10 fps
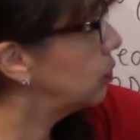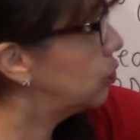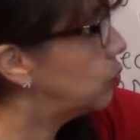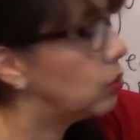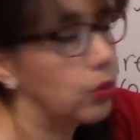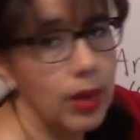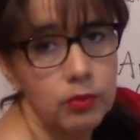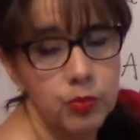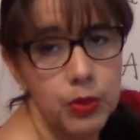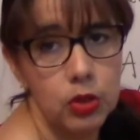2
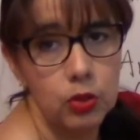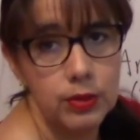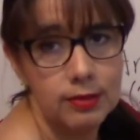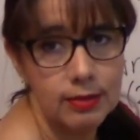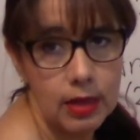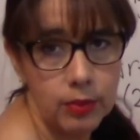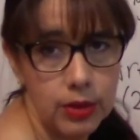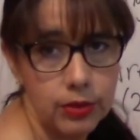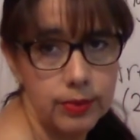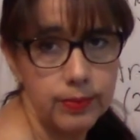grams per cubic
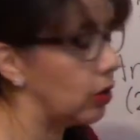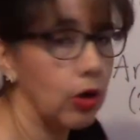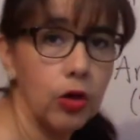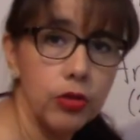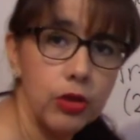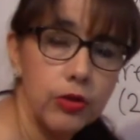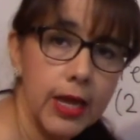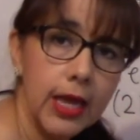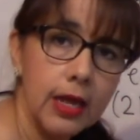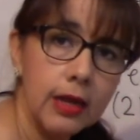centimeter. On the other
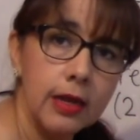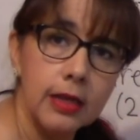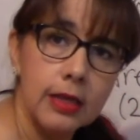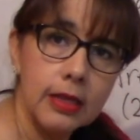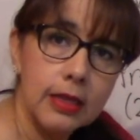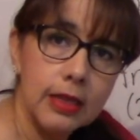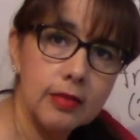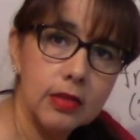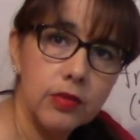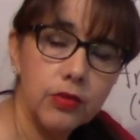hand, the
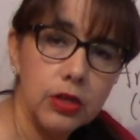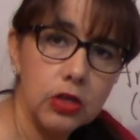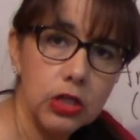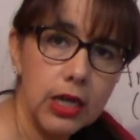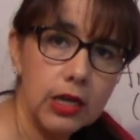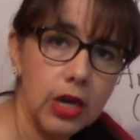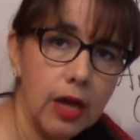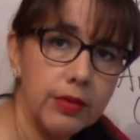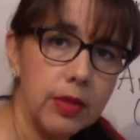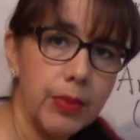density for the container
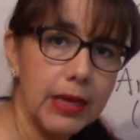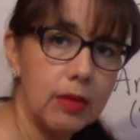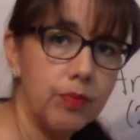having the packing